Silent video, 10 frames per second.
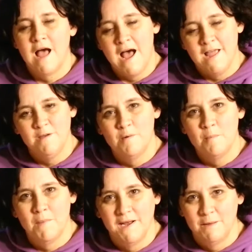Hi,
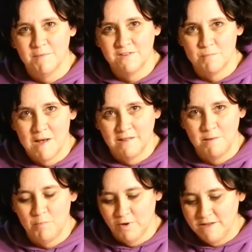my name is
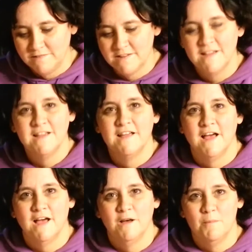Molly Britt.
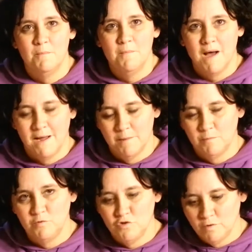I
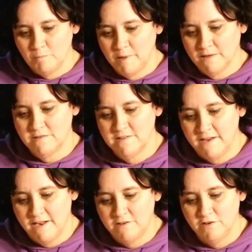am picked
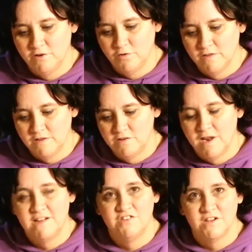today to do the
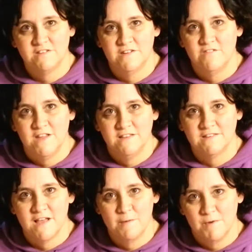digestive
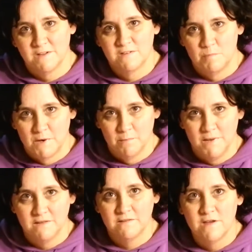enzyme
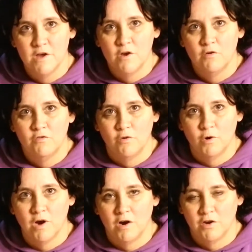experiment
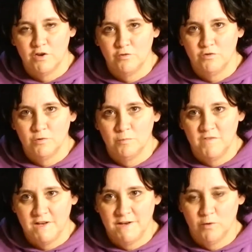for our YouTube
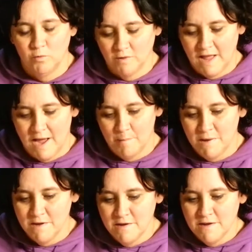video
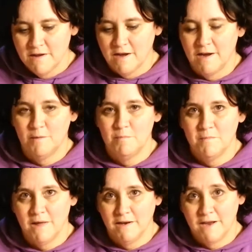lab.
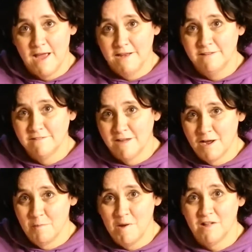And again,
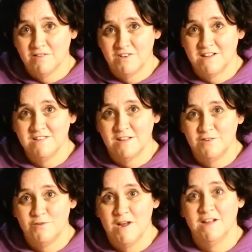I apologize, I
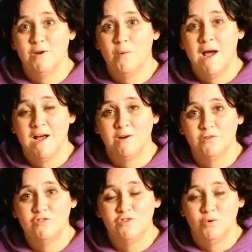do not know
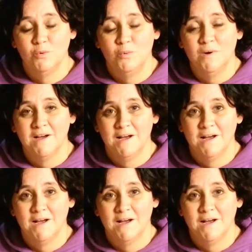how to